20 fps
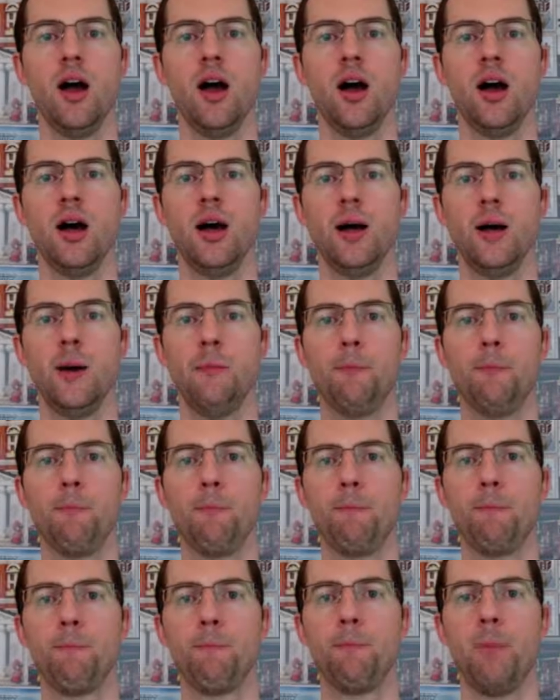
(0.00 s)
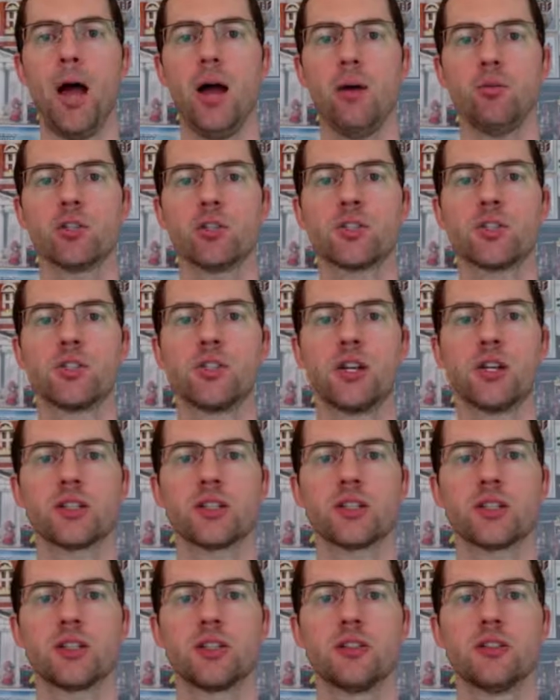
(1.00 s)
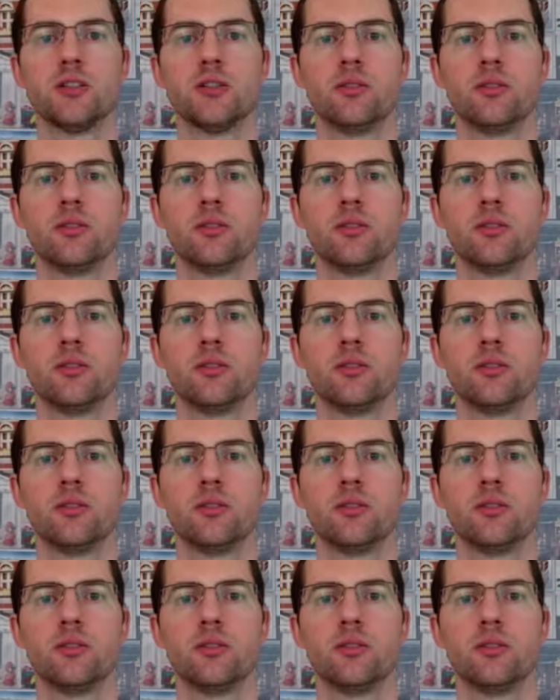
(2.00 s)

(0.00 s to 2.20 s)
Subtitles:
I would suggest